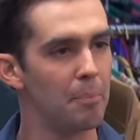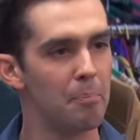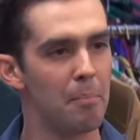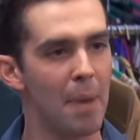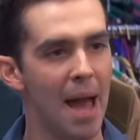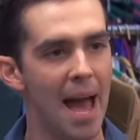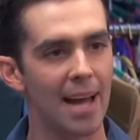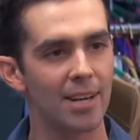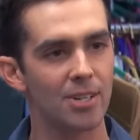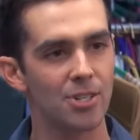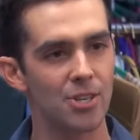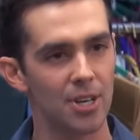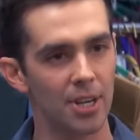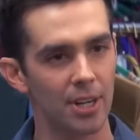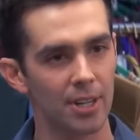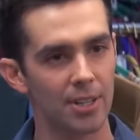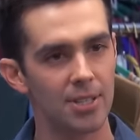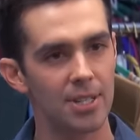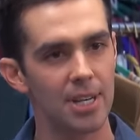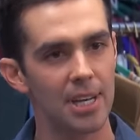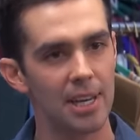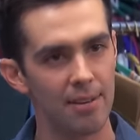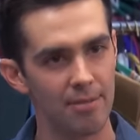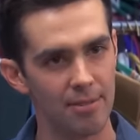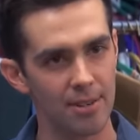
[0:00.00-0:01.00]
magic
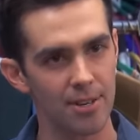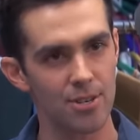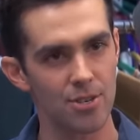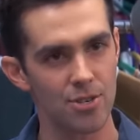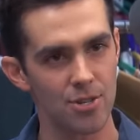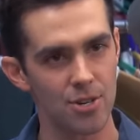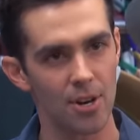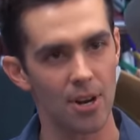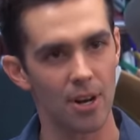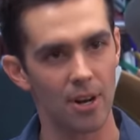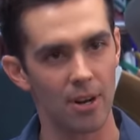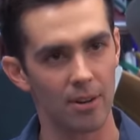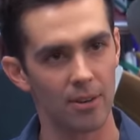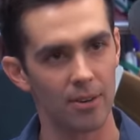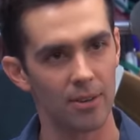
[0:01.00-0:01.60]
TV show.